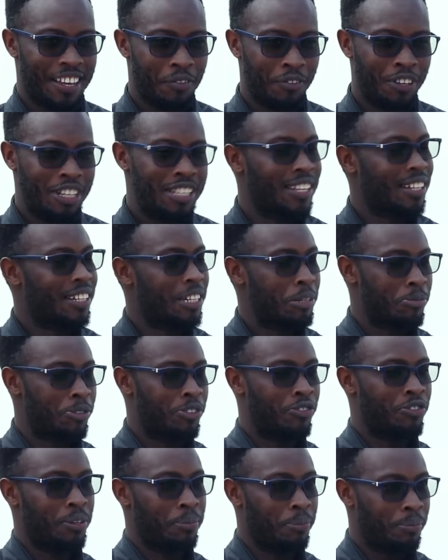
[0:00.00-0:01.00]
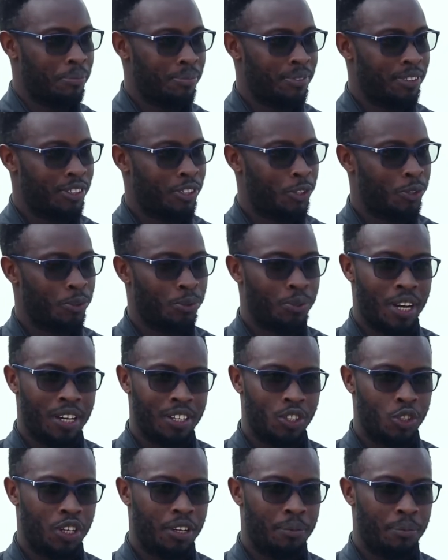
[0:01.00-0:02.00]
every startup's dream to
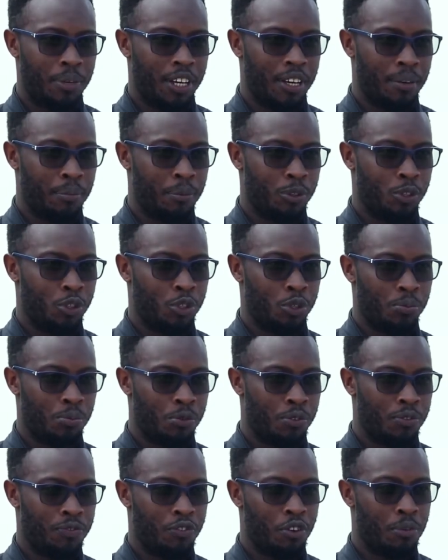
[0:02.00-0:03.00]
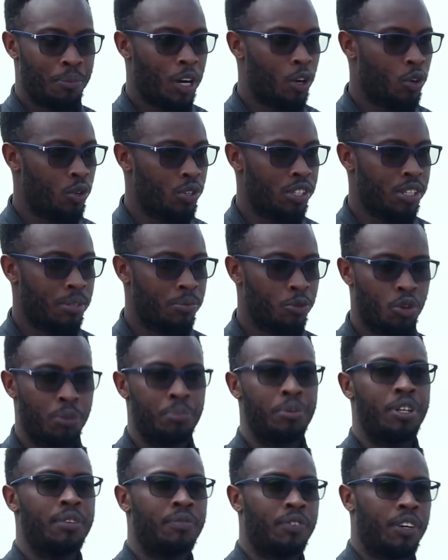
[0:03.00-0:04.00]
actually be able to move from a concept to a
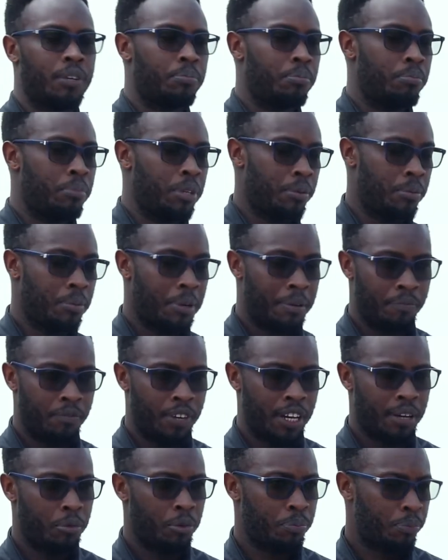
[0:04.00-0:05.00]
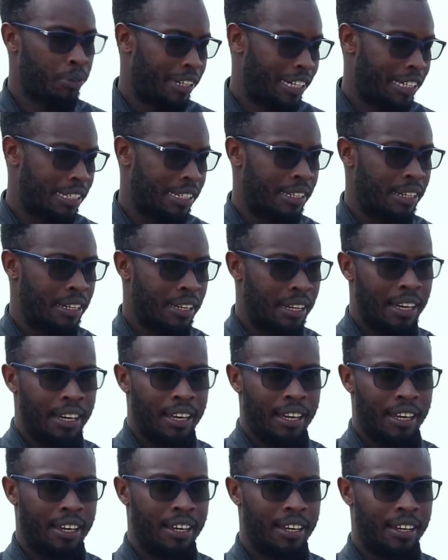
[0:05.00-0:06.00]
minimum viable product.
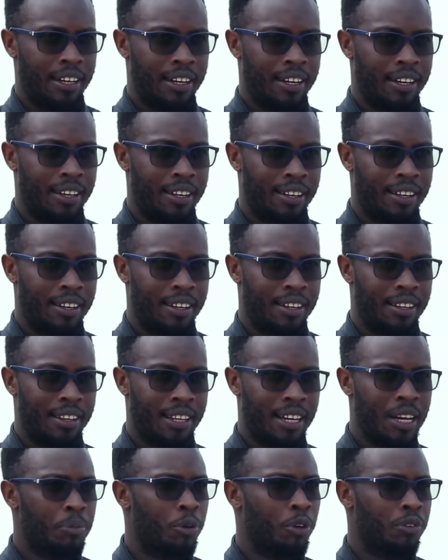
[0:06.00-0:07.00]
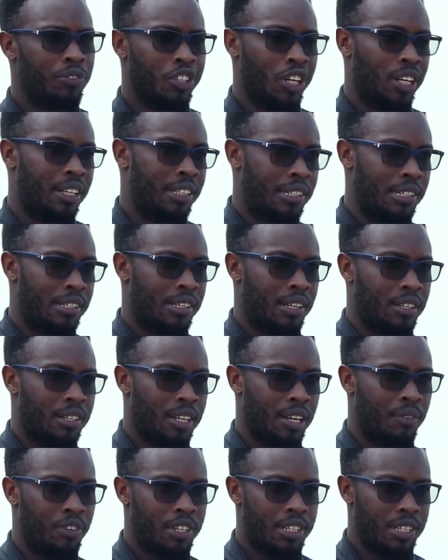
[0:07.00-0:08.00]
And there are a couple of challenges
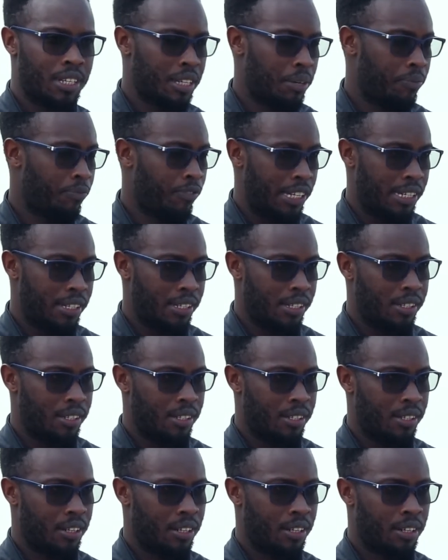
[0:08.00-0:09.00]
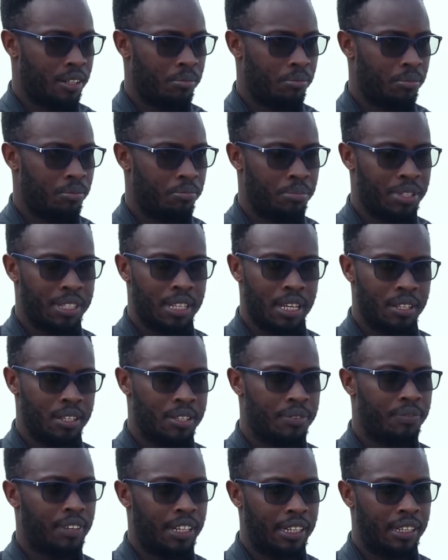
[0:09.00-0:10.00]
that every startup faces.
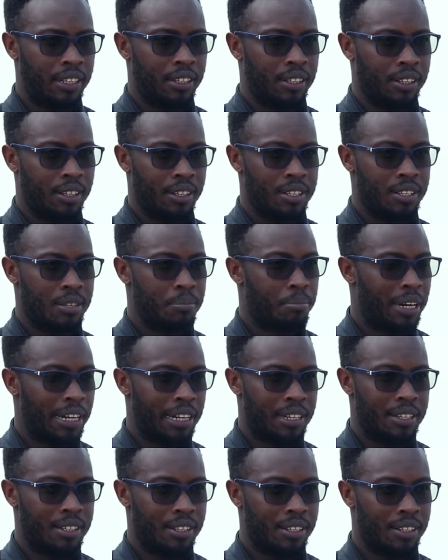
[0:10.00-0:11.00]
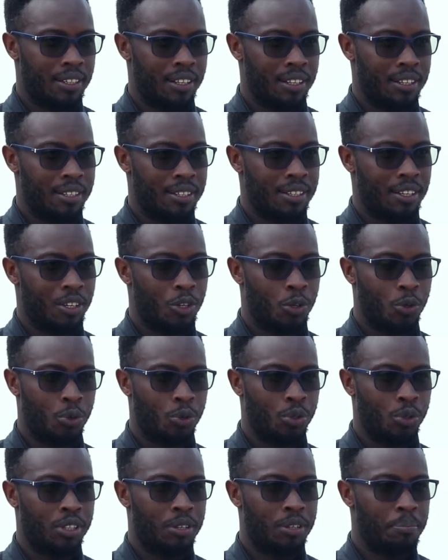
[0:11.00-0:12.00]
Besides funding, there's the marketing, there's the
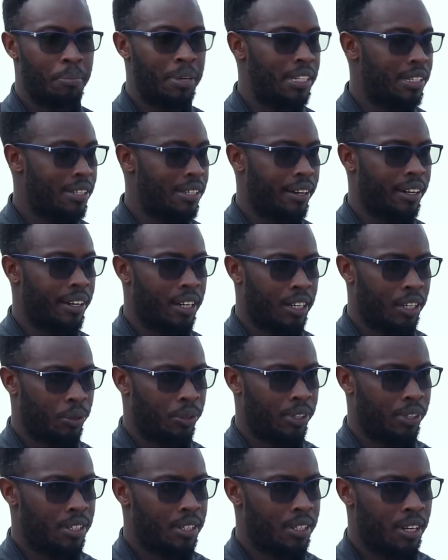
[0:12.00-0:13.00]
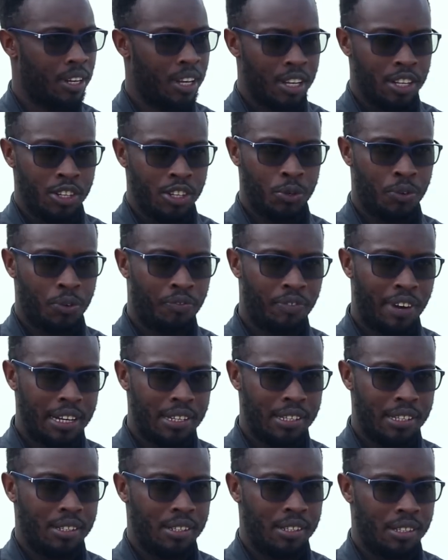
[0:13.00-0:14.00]
whole mentoring and all that. So
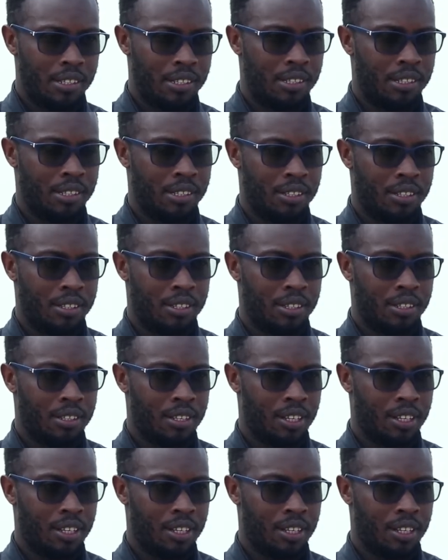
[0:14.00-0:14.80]
FAST is